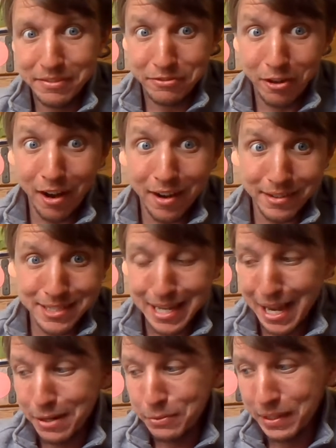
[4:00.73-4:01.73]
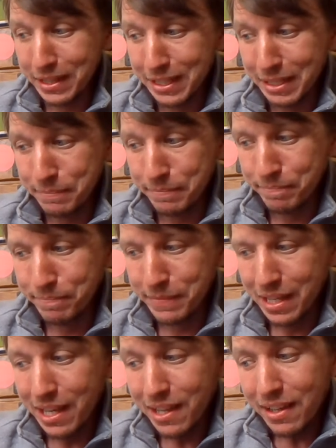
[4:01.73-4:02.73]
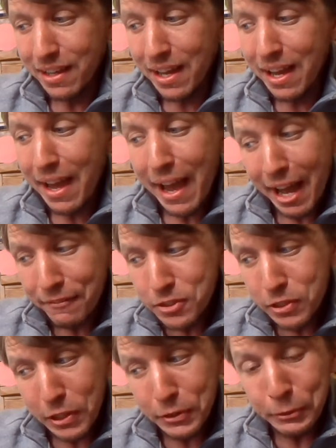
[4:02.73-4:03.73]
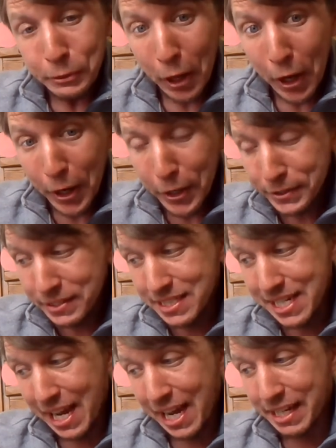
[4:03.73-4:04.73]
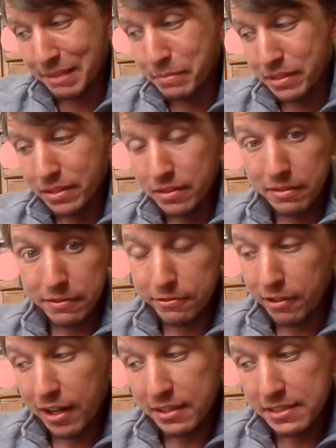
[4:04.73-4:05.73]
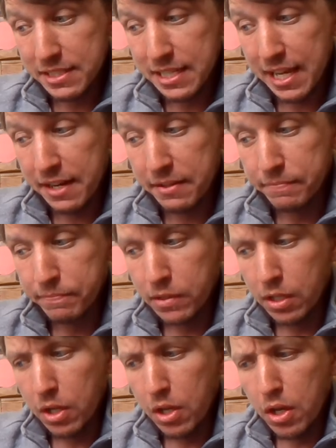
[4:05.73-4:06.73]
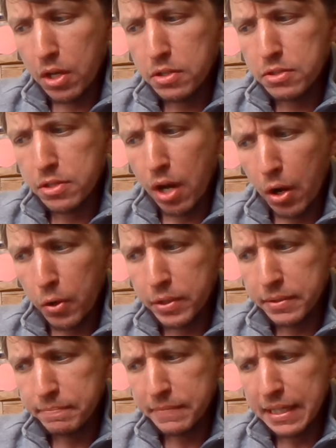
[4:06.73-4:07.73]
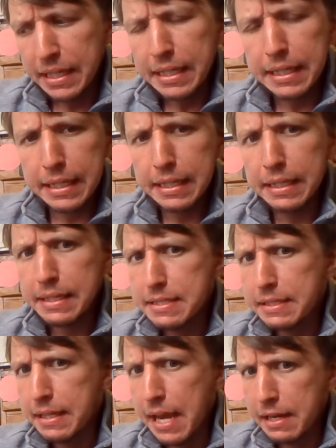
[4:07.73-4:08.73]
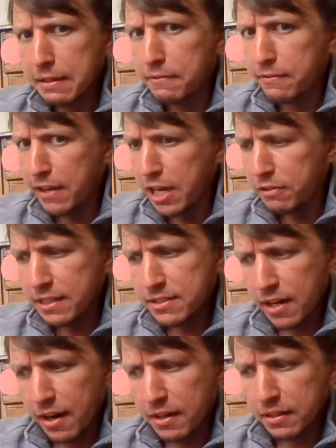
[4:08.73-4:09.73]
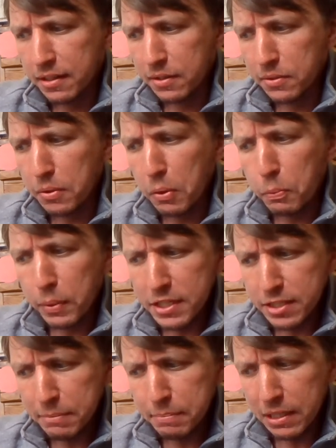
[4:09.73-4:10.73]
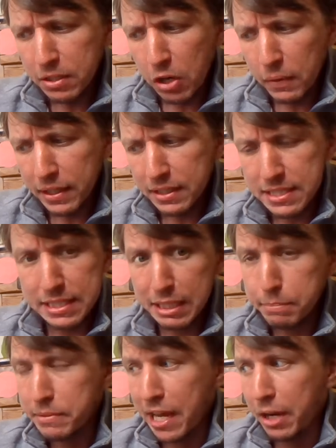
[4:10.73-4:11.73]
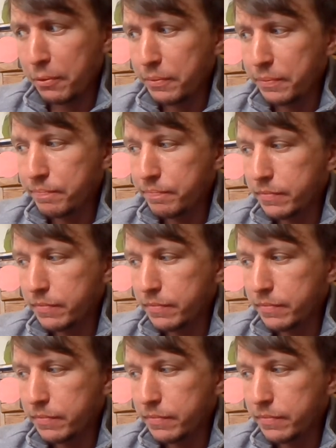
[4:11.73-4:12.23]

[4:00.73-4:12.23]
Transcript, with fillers: Frog sat with him. After a long time, Frog said, Toad, it is getting very dark. We should be going to sleep now.